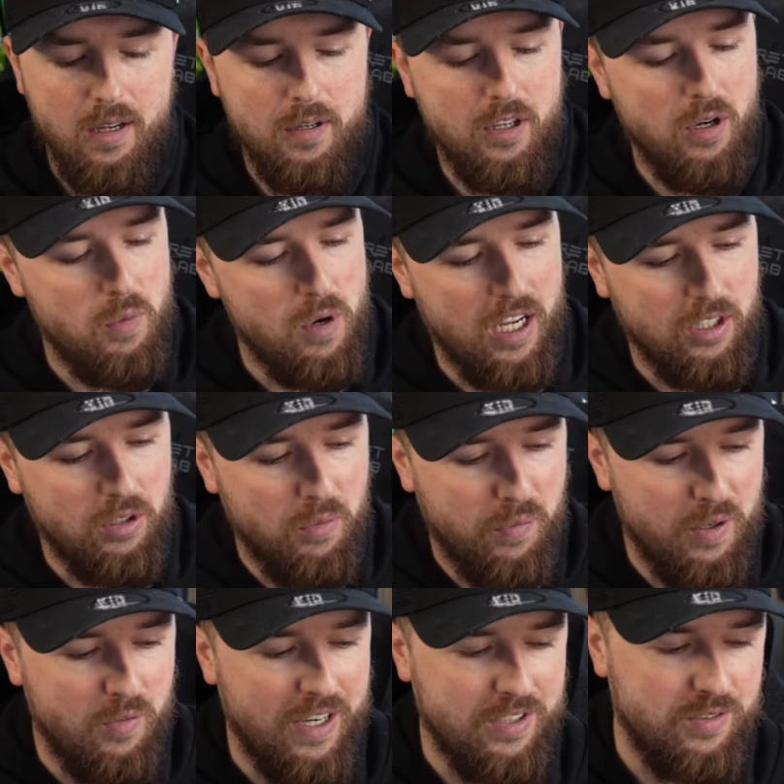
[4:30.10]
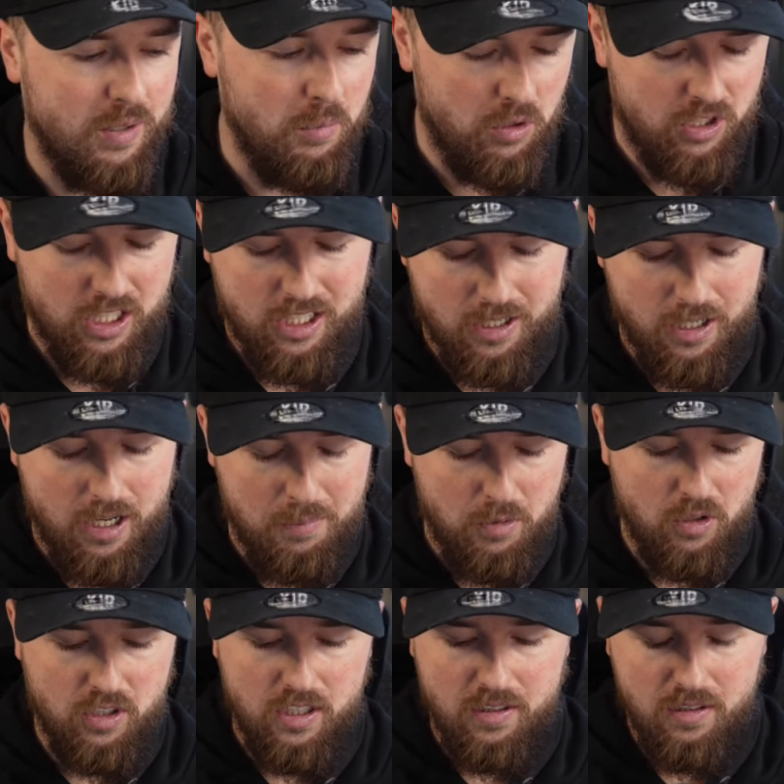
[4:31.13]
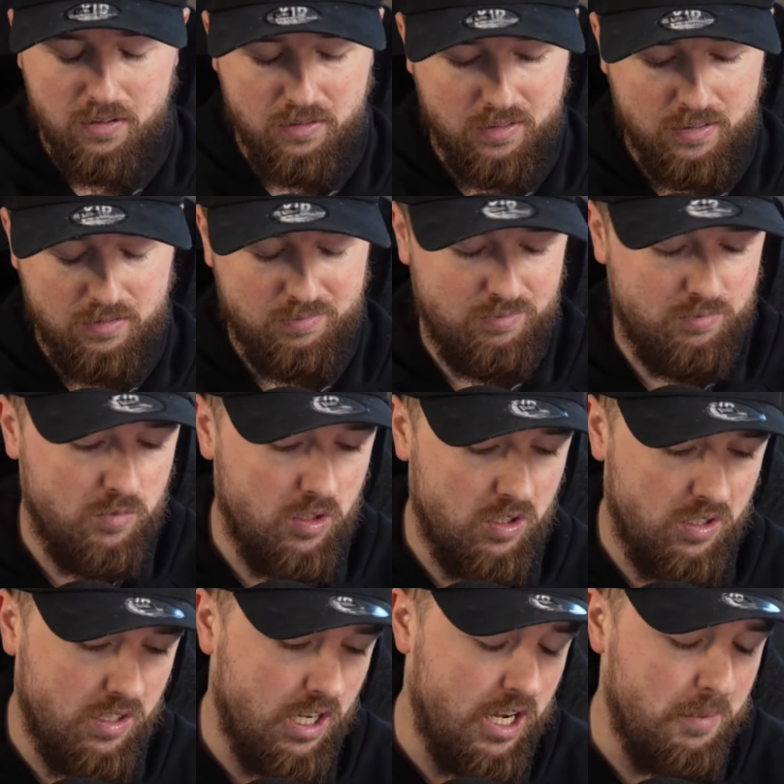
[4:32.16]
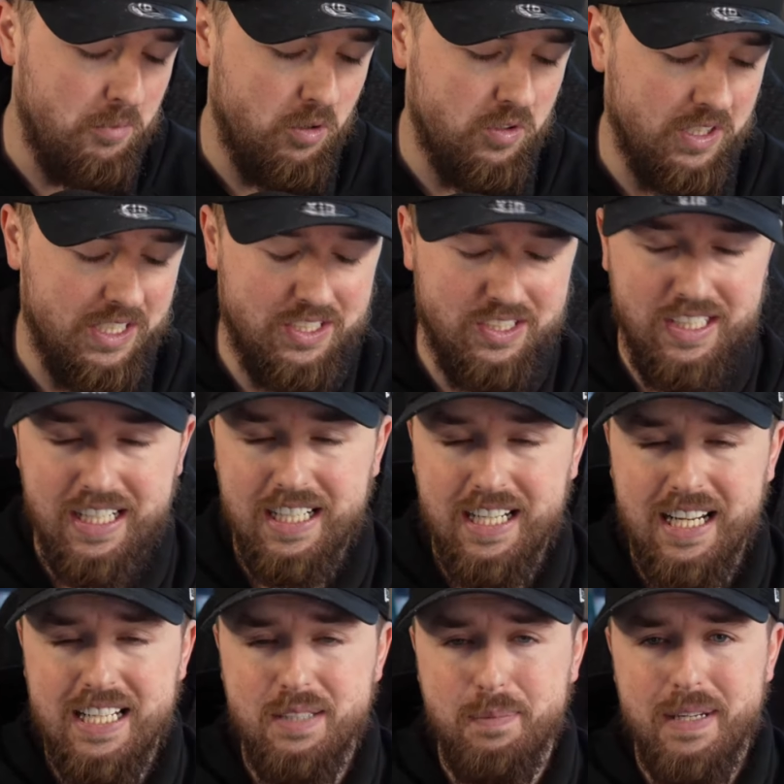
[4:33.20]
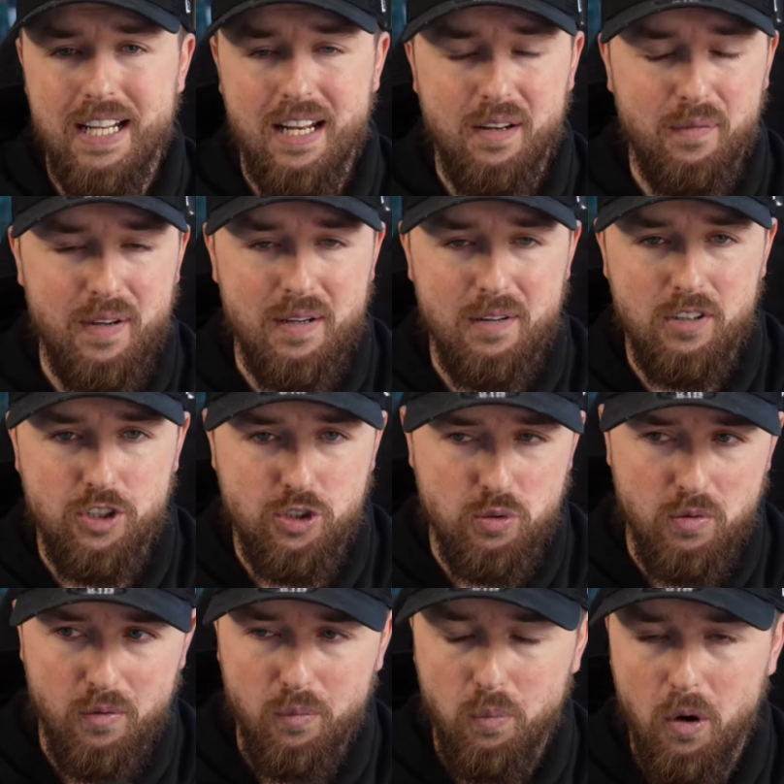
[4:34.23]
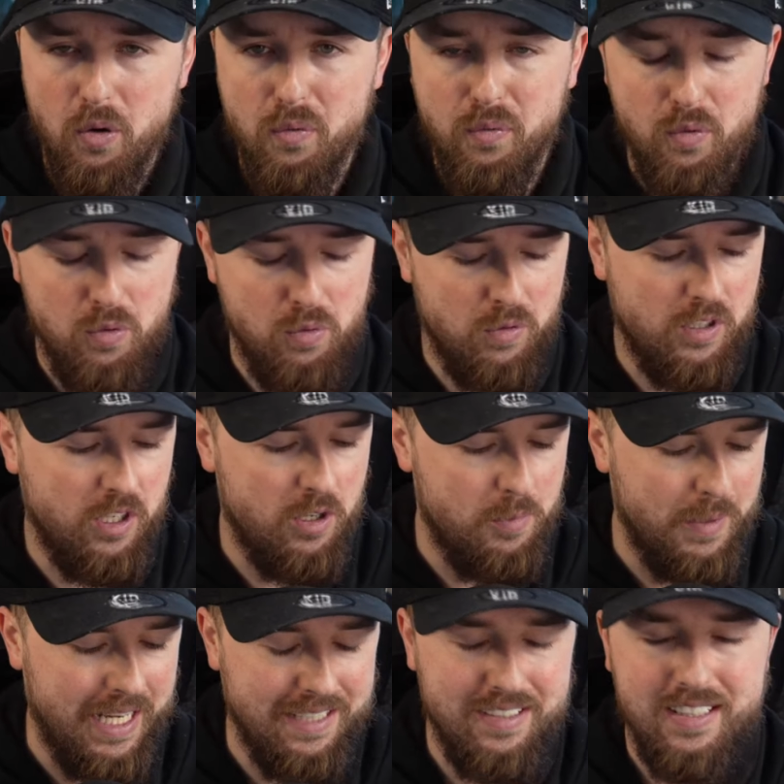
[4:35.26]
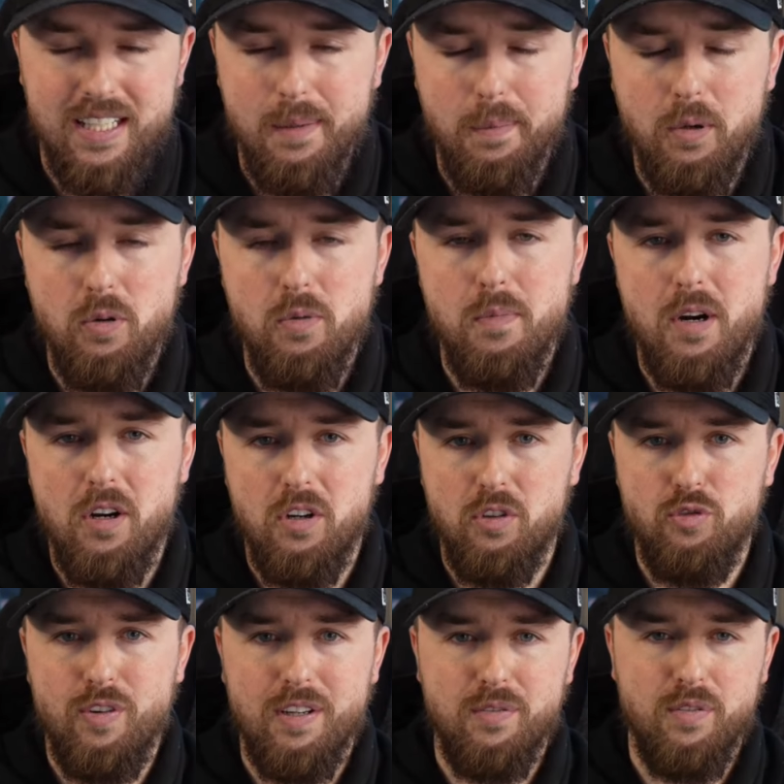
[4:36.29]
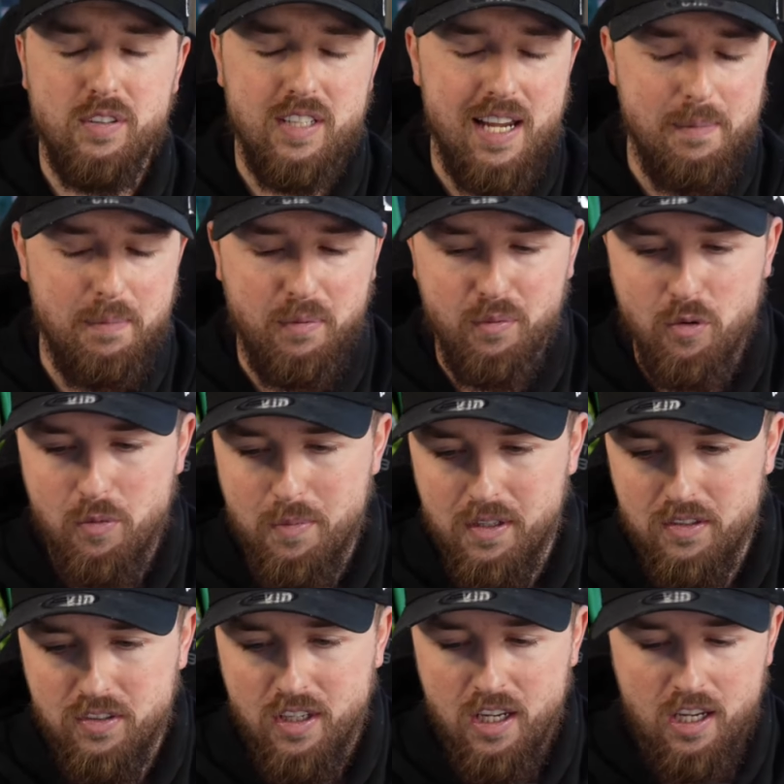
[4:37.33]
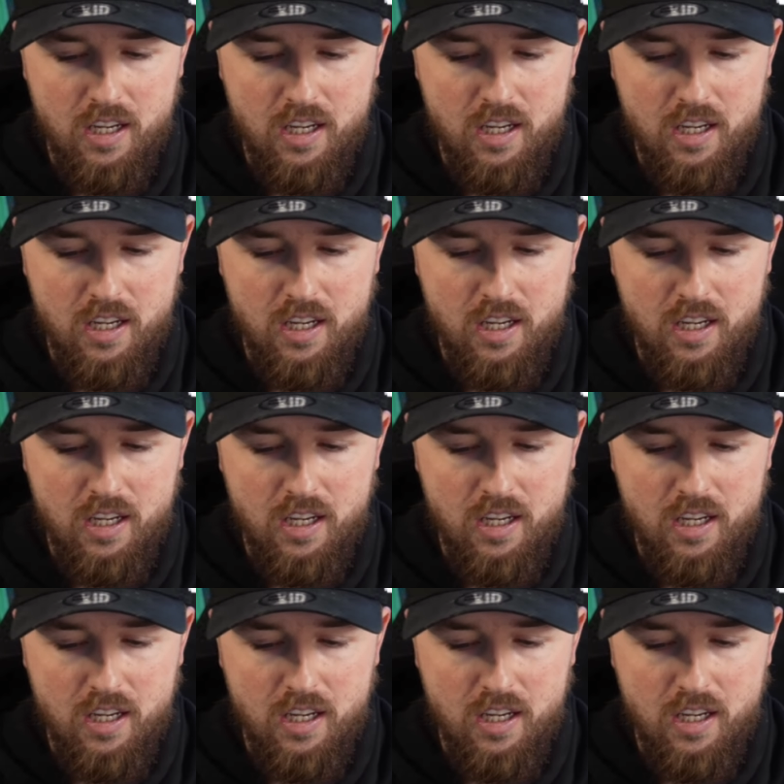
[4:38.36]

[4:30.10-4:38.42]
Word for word: You know what? I don't think Rashford, I'm not gonna cut, I'm not gonna I'm not gonna say that he's been anything short of woeful, you know, but that's a typical Marcus Rashford type performance.